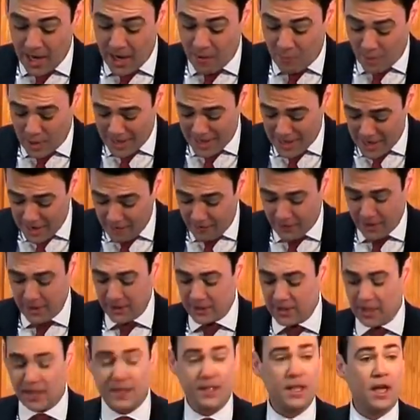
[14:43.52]
If we leave
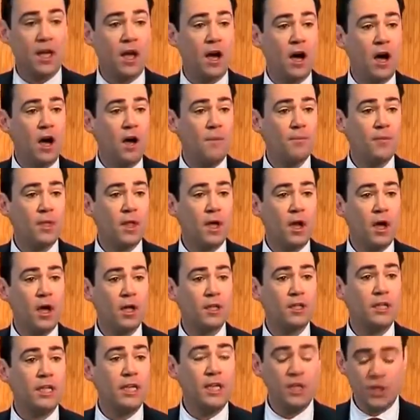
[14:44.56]
things as they are,
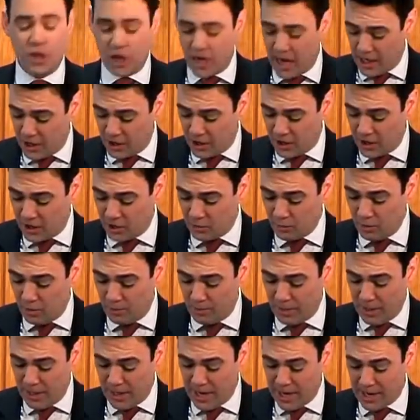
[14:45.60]
our DGHs will
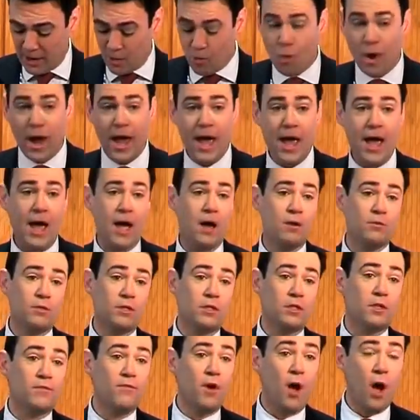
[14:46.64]
be like
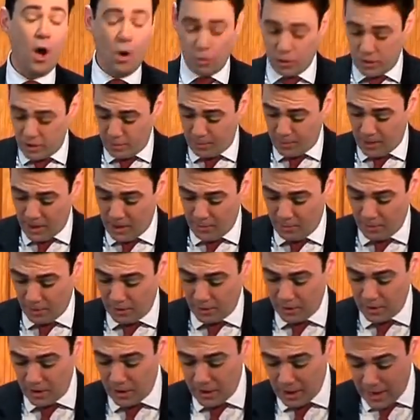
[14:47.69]
warehouses of older
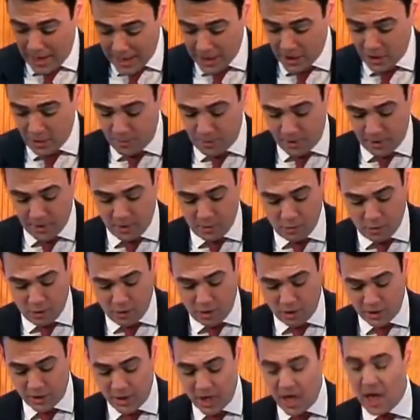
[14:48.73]
people, lined up on the
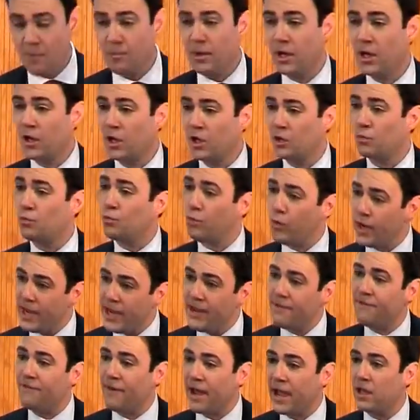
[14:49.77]
wards because
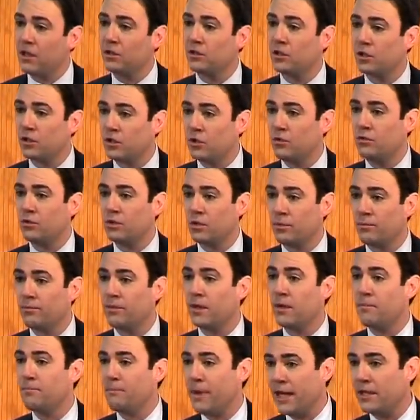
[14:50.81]
we failed to do
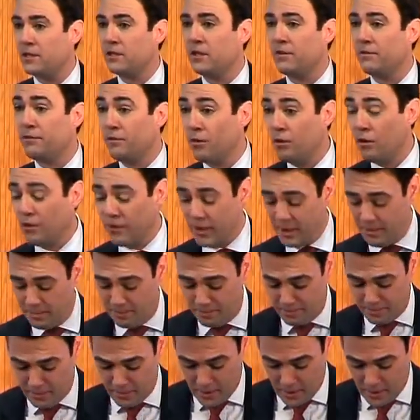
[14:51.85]
something better for them.